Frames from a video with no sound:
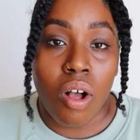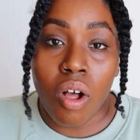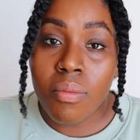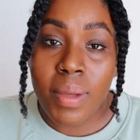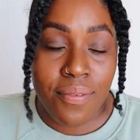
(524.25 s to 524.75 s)

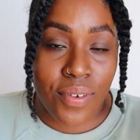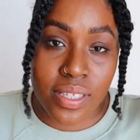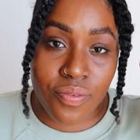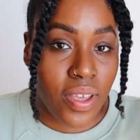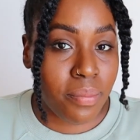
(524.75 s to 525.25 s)
All my
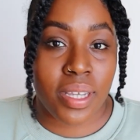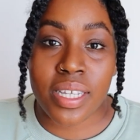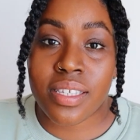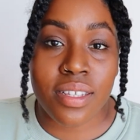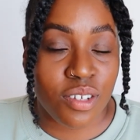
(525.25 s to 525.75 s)
friends and
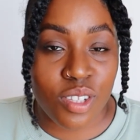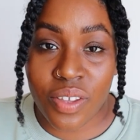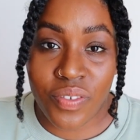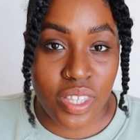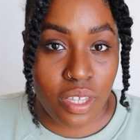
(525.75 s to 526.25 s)
family still
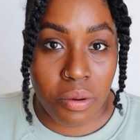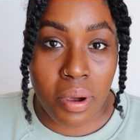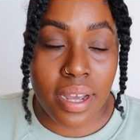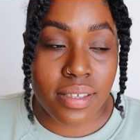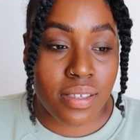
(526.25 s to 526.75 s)
live in the
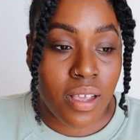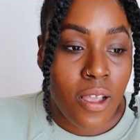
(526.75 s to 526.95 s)
US.